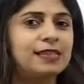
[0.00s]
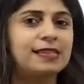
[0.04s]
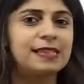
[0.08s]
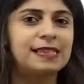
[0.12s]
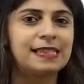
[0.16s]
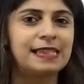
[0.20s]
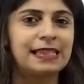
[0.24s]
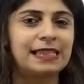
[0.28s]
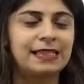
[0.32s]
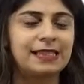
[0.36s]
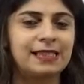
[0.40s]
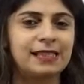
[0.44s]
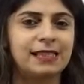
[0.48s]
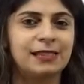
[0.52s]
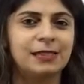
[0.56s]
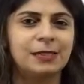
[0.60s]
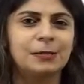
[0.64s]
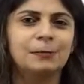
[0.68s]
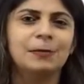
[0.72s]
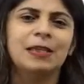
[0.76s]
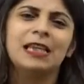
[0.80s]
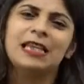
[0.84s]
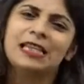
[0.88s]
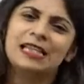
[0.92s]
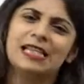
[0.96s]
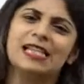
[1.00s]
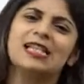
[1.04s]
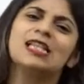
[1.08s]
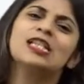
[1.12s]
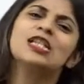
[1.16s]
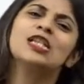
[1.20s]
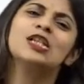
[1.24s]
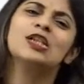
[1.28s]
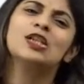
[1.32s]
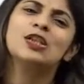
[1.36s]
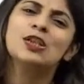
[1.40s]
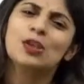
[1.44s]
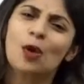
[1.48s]
this season because it's
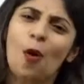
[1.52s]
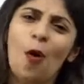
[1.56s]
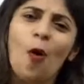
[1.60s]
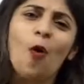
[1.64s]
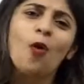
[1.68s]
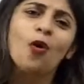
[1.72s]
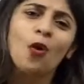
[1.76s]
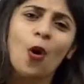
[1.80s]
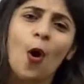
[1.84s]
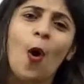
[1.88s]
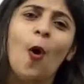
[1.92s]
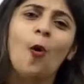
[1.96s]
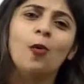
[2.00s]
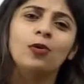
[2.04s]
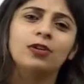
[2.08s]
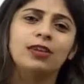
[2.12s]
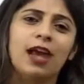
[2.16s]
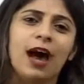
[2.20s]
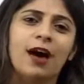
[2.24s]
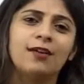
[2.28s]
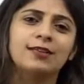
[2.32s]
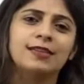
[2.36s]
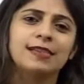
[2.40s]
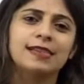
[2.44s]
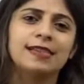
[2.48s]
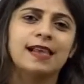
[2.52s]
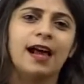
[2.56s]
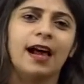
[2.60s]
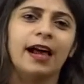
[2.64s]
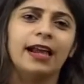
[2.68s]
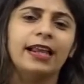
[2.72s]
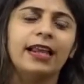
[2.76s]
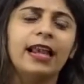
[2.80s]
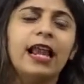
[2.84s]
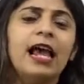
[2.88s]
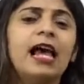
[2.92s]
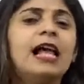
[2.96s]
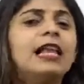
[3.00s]
so cold
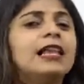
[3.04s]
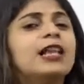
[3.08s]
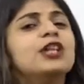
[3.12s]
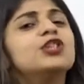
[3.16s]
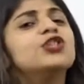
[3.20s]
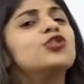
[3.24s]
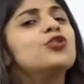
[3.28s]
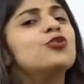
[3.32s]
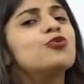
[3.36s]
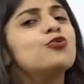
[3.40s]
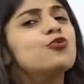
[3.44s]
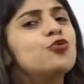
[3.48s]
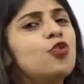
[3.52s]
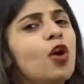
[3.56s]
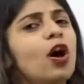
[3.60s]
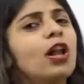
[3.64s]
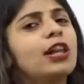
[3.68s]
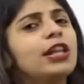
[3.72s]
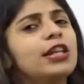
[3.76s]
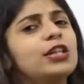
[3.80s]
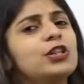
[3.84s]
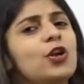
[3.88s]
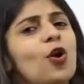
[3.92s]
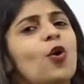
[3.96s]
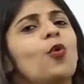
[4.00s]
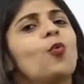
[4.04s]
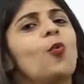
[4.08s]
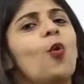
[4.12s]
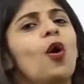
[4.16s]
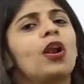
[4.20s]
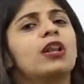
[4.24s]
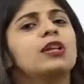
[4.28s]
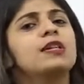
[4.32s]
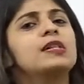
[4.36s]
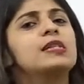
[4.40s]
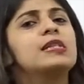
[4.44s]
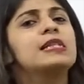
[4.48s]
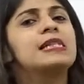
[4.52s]
outside that you really don't
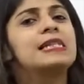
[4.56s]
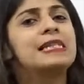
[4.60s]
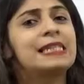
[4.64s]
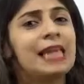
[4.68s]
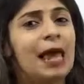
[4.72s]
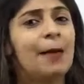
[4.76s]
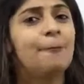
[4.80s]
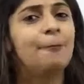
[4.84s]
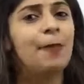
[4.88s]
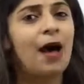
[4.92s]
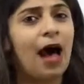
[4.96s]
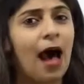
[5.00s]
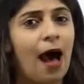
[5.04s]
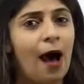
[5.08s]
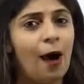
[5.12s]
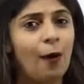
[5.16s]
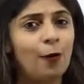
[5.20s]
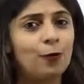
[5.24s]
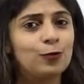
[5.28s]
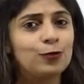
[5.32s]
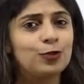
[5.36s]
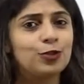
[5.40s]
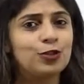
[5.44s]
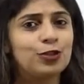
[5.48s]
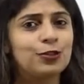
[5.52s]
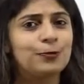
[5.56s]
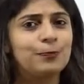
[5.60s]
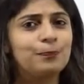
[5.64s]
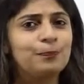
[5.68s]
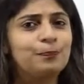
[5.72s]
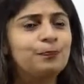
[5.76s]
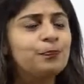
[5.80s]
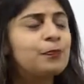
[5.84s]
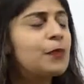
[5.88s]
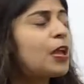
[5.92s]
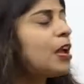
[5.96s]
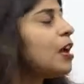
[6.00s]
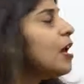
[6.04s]
want to step out.
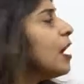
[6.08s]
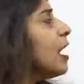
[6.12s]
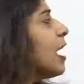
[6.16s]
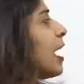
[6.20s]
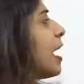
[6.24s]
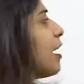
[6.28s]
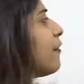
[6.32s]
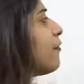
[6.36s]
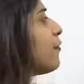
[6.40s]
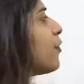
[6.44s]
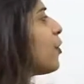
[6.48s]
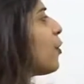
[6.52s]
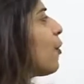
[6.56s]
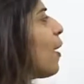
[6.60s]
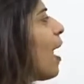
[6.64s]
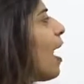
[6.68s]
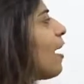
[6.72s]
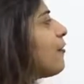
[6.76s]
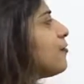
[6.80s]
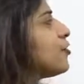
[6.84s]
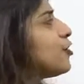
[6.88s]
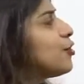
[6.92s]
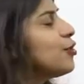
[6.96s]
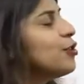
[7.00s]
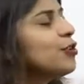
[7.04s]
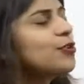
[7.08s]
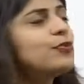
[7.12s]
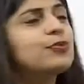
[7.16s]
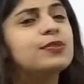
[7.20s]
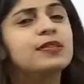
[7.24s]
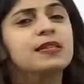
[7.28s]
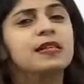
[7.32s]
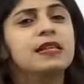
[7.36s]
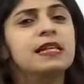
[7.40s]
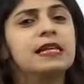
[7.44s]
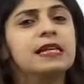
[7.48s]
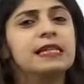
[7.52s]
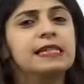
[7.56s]
If you have to
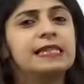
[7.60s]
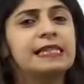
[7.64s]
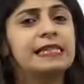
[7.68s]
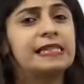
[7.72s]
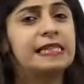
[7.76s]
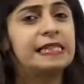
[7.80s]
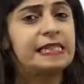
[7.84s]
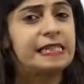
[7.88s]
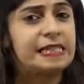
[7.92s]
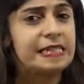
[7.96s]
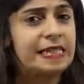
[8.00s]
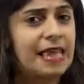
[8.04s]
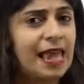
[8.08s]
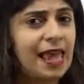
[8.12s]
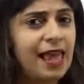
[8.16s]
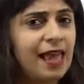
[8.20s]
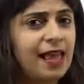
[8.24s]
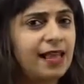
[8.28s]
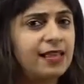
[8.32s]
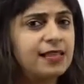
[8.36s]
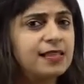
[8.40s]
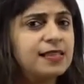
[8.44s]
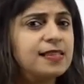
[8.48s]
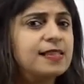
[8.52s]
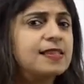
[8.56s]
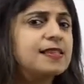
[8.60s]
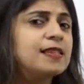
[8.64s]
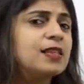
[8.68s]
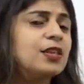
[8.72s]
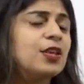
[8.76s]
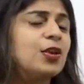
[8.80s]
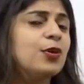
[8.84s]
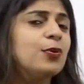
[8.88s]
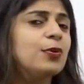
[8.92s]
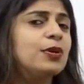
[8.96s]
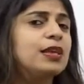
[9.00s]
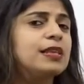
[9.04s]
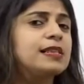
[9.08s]
use in a sentence,
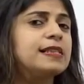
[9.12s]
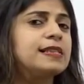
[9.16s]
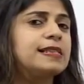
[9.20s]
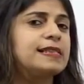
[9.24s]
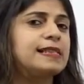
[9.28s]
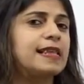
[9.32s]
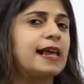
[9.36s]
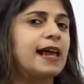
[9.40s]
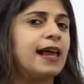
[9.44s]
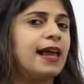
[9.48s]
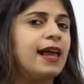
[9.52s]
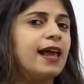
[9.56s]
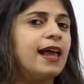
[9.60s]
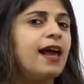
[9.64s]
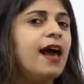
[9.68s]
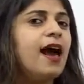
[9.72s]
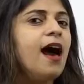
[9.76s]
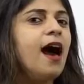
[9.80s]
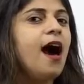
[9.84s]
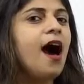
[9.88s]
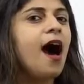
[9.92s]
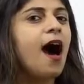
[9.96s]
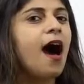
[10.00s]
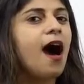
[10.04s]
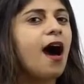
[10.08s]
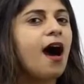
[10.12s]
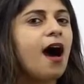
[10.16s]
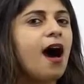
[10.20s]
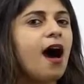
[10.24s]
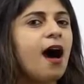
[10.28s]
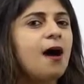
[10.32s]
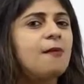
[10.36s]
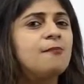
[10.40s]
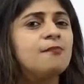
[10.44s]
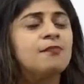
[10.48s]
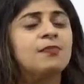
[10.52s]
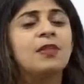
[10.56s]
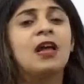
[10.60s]
you can say,
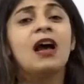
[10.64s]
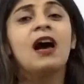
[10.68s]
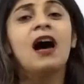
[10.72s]
I